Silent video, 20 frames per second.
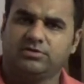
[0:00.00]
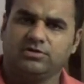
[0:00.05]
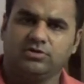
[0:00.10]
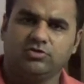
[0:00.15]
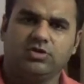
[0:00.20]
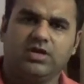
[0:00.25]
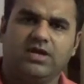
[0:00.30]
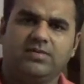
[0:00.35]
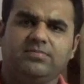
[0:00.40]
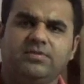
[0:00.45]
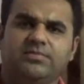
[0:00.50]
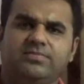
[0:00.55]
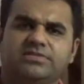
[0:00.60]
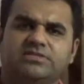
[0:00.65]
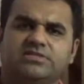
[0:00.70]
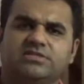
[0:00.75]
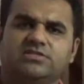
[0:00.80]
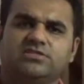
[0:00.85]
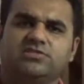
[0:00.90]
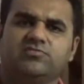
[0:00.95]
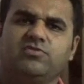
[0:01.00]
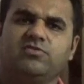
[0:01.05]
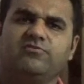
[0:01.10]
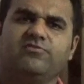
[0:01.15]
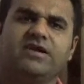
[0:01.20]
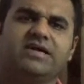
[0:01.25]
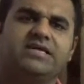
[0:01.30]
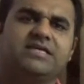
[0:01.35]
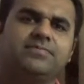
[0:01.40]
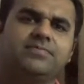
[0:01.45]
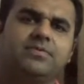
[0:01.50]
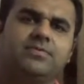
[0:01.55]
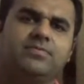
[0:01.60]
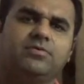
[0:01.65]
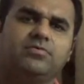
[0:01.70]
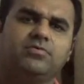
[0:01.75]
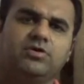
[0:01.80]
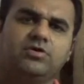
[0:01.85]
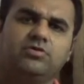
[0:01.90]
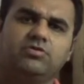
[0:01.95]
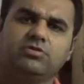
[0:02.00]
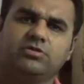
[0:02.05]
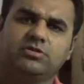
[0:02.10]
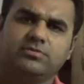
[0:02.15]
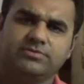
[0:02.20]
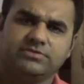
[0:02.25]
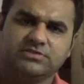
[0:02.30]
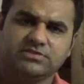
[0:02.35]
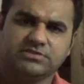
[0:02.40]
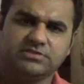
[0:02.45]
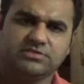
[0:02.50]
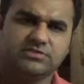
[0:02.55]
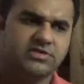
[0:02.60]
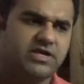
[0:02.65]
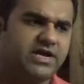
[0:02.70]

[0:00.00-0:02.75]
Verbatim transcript: You name the business, you will find the people who are doing the business.